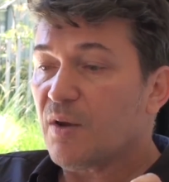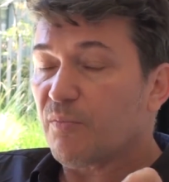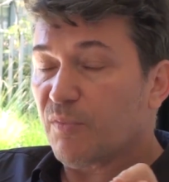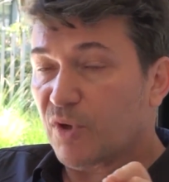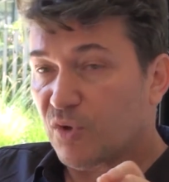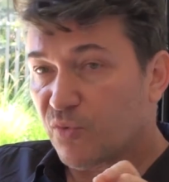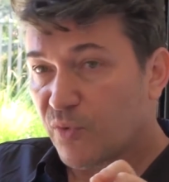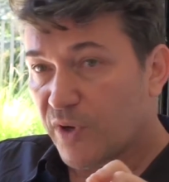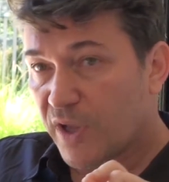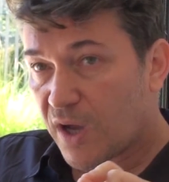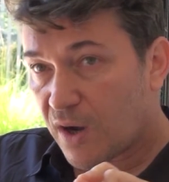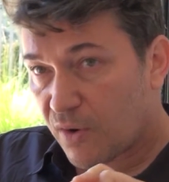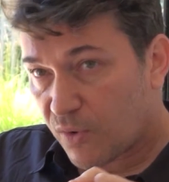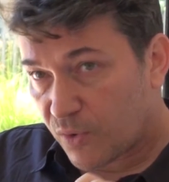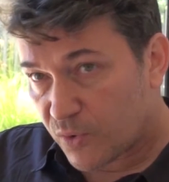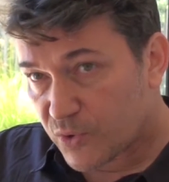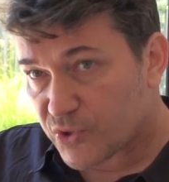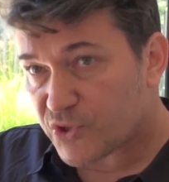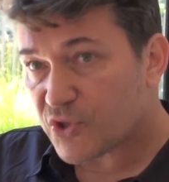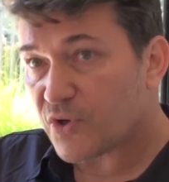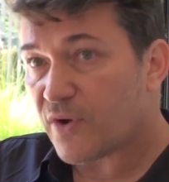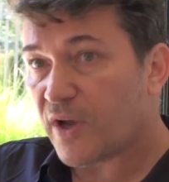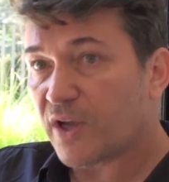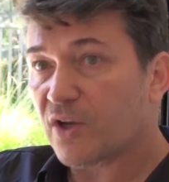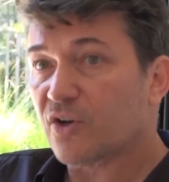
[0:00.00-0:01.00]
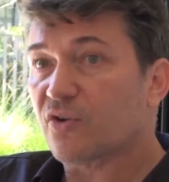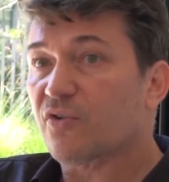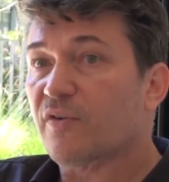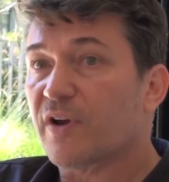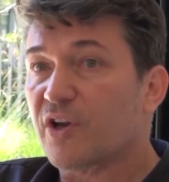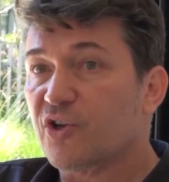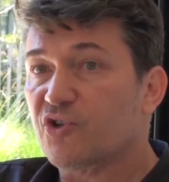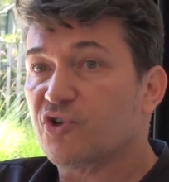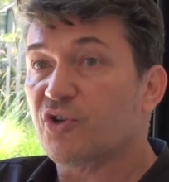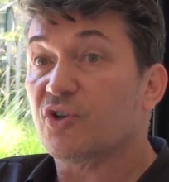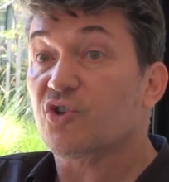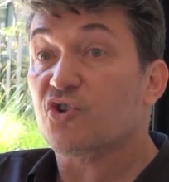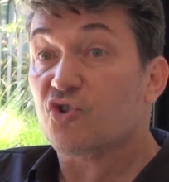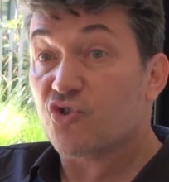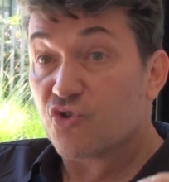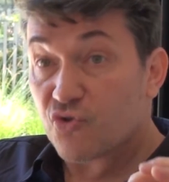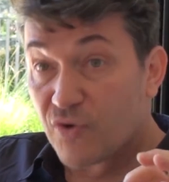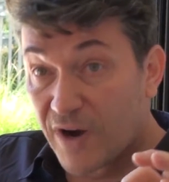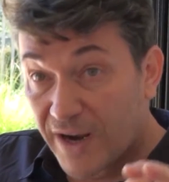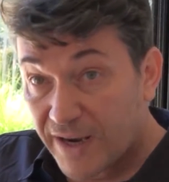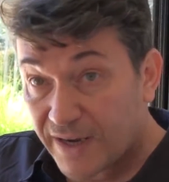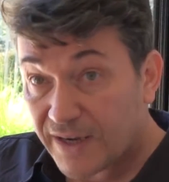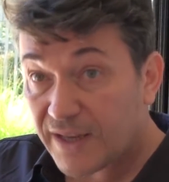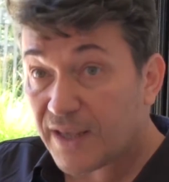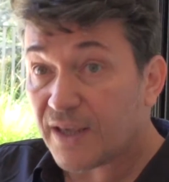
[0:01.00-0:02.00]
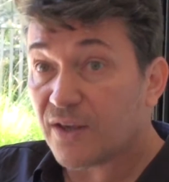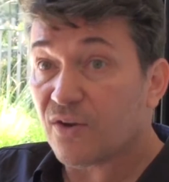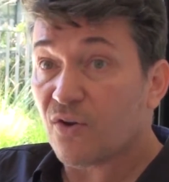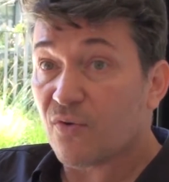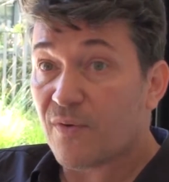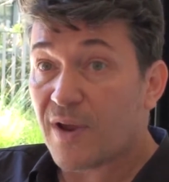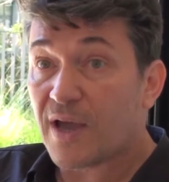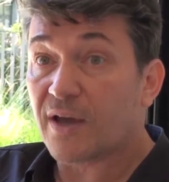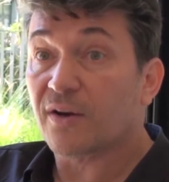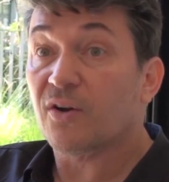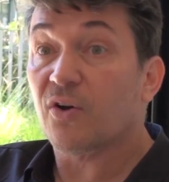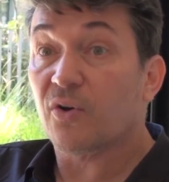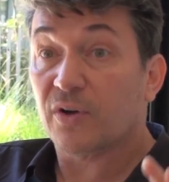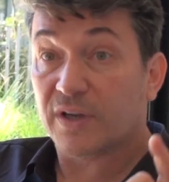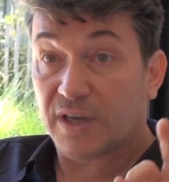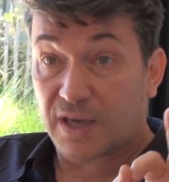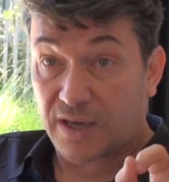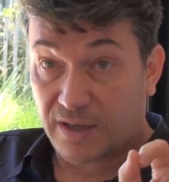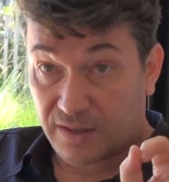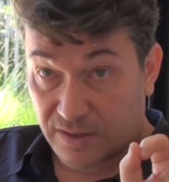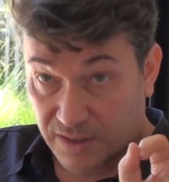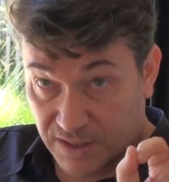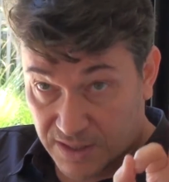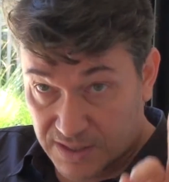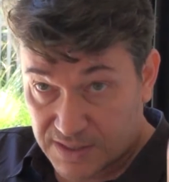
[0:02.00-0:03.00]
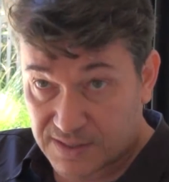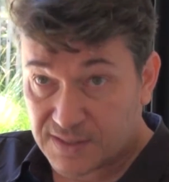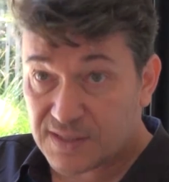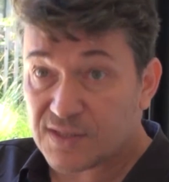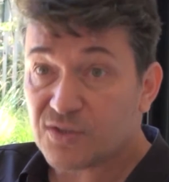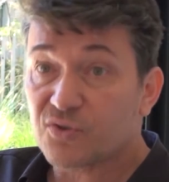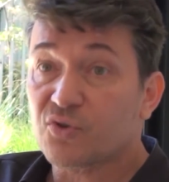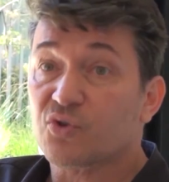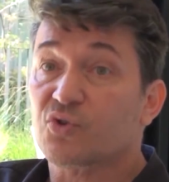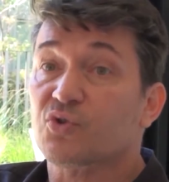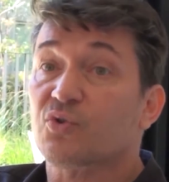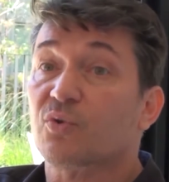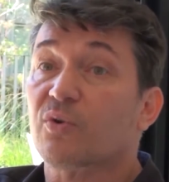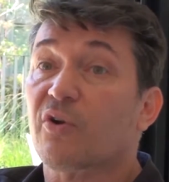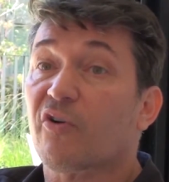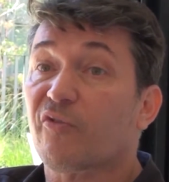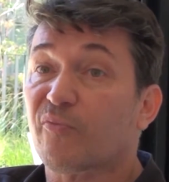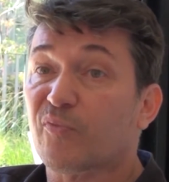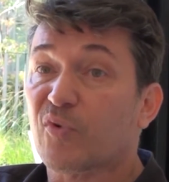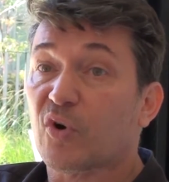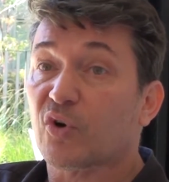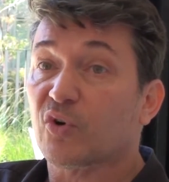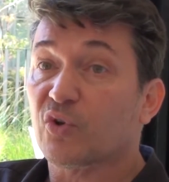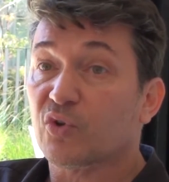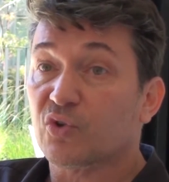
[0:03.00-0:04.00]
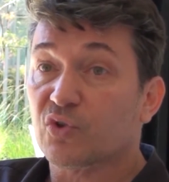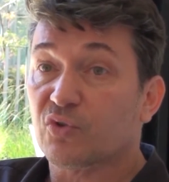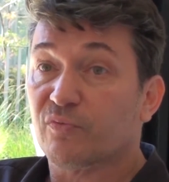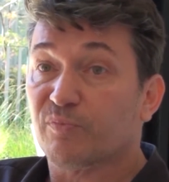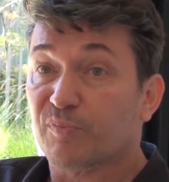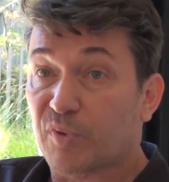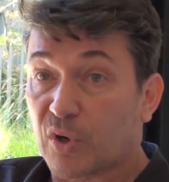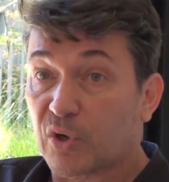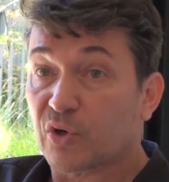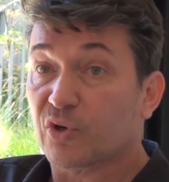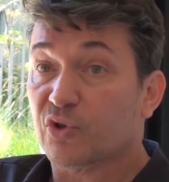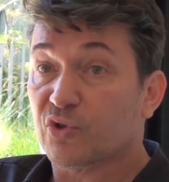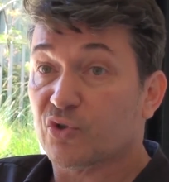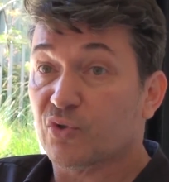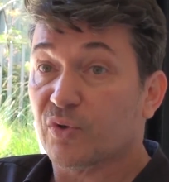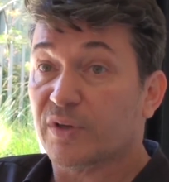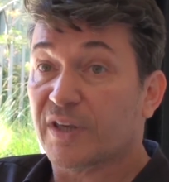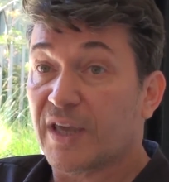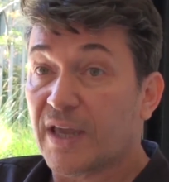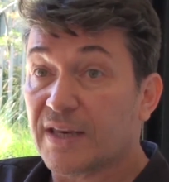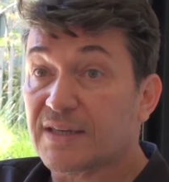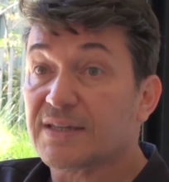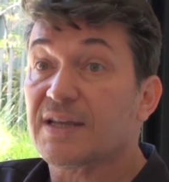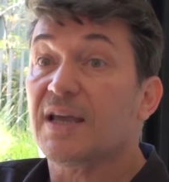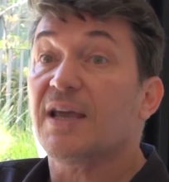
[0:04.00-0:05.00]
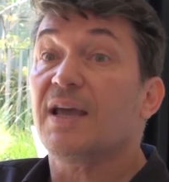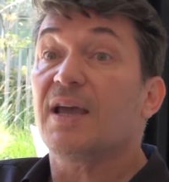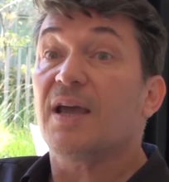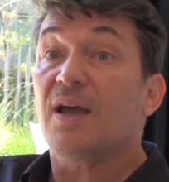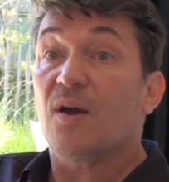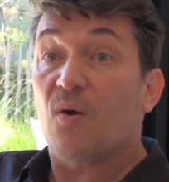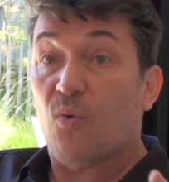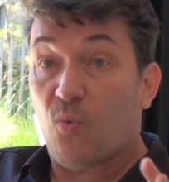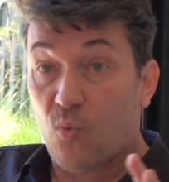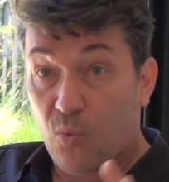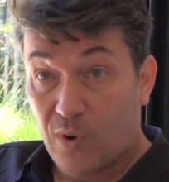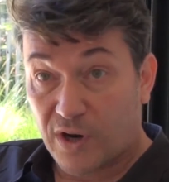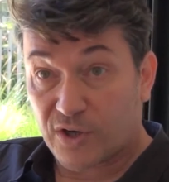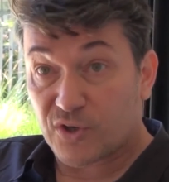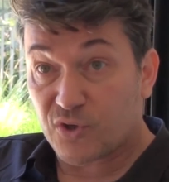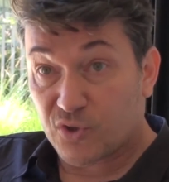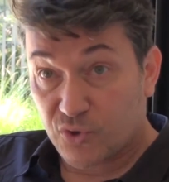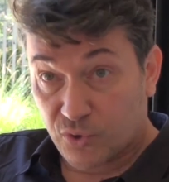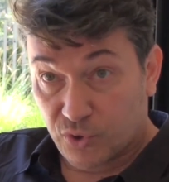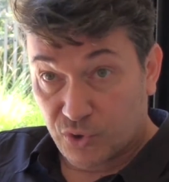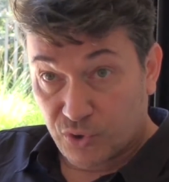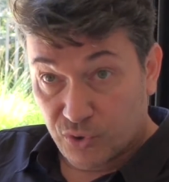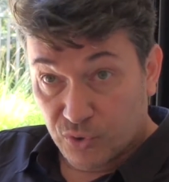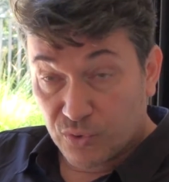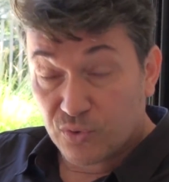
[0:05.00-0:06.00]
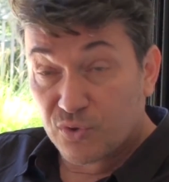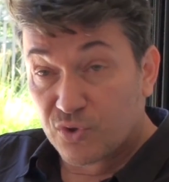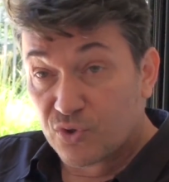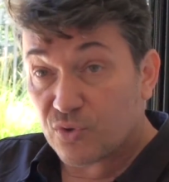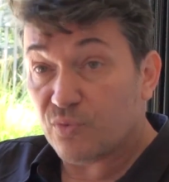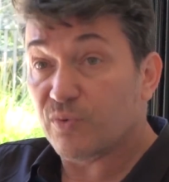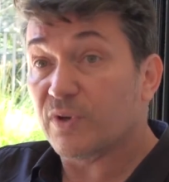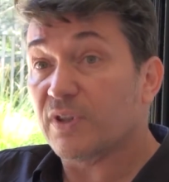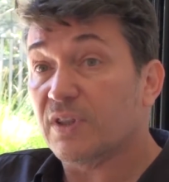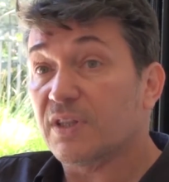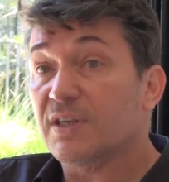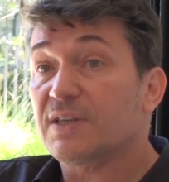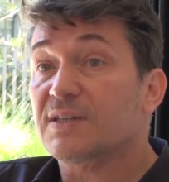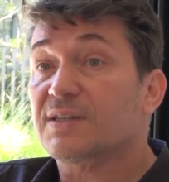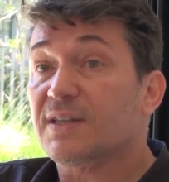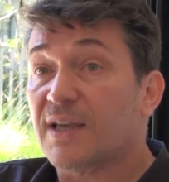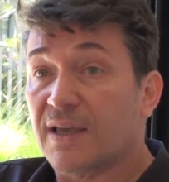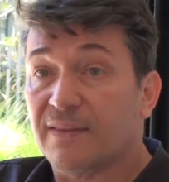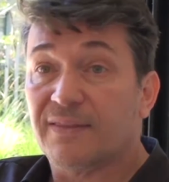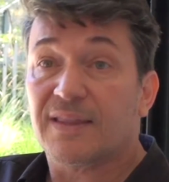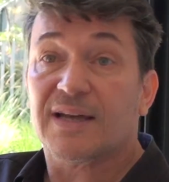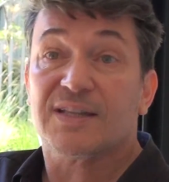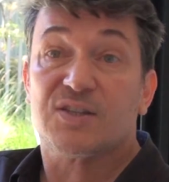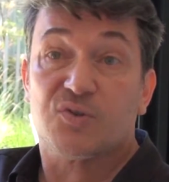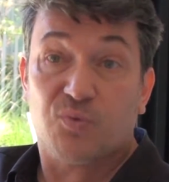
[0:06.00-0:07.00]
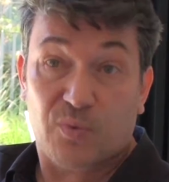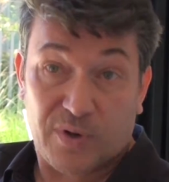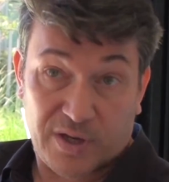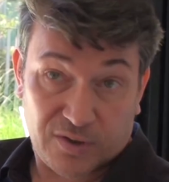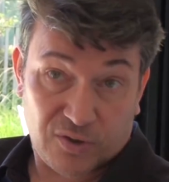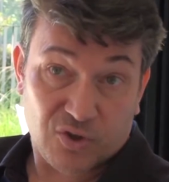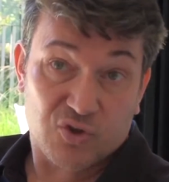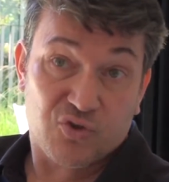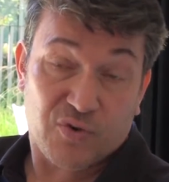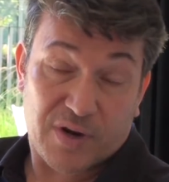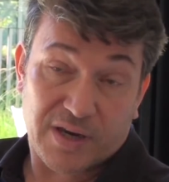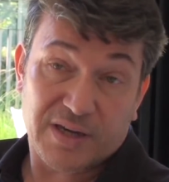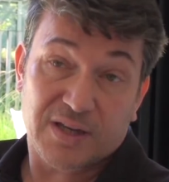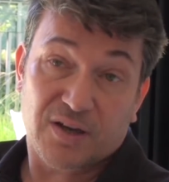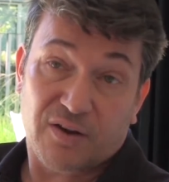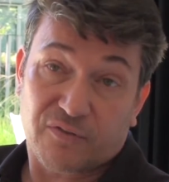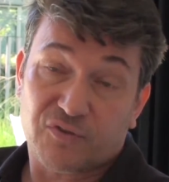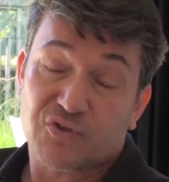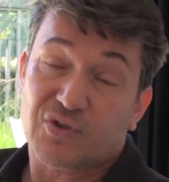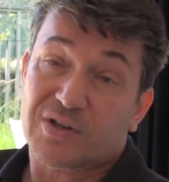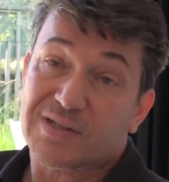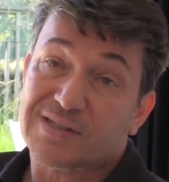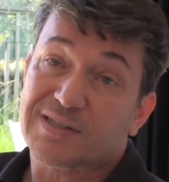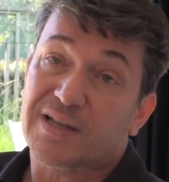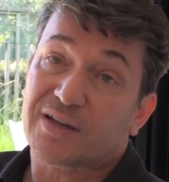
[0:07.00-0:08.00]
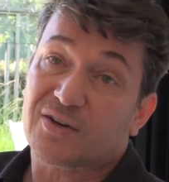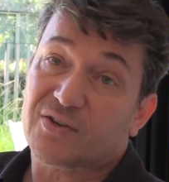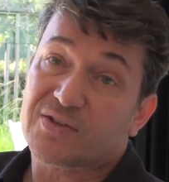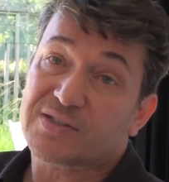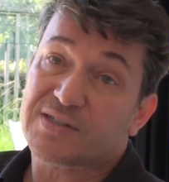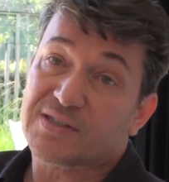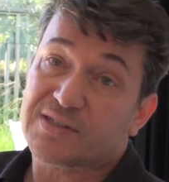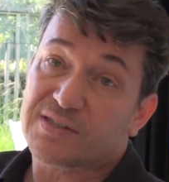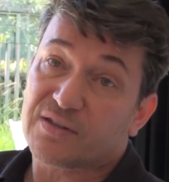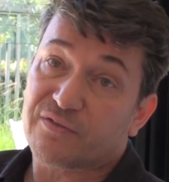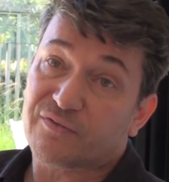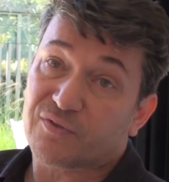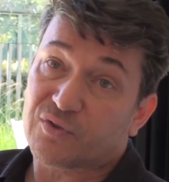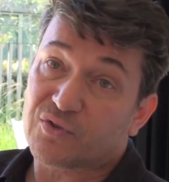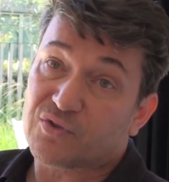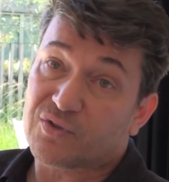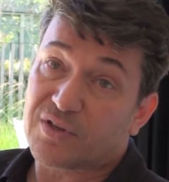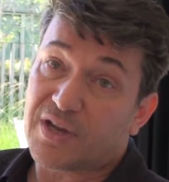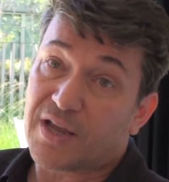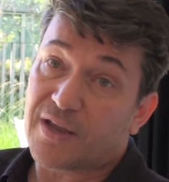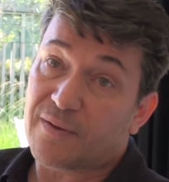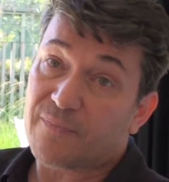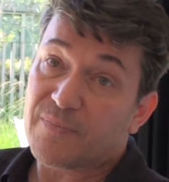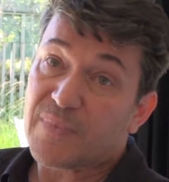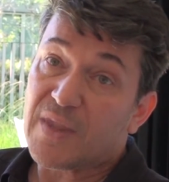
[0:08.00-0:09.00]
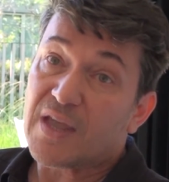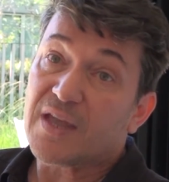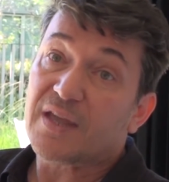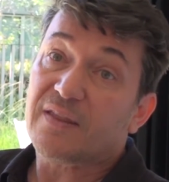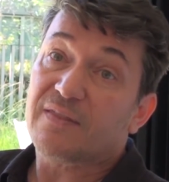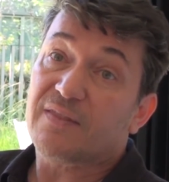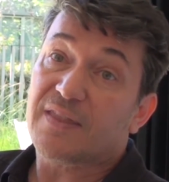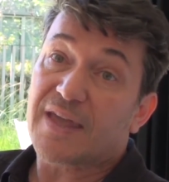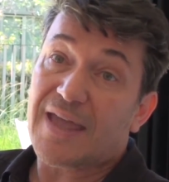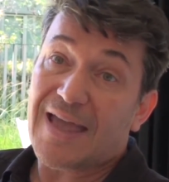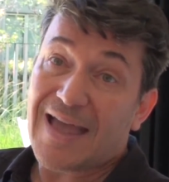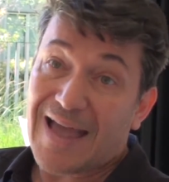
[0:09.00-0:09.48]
But we are also encouraging training around, okay, this is the sort of product you get, what do you do with this? And that's where the training of translators is different today. They